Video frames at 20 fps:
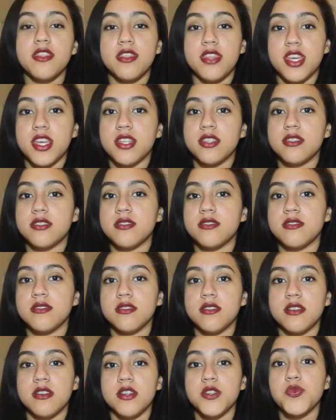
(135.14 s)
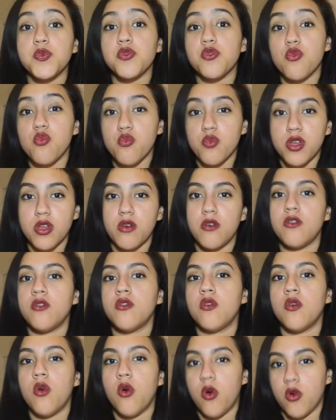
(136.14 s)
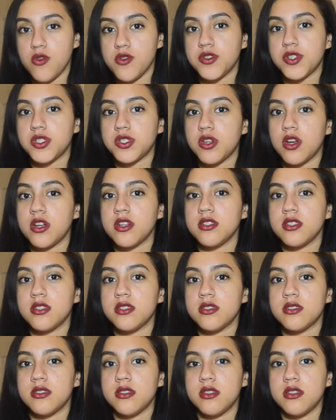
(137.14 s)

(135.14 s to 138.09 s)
This is where the real horror starts.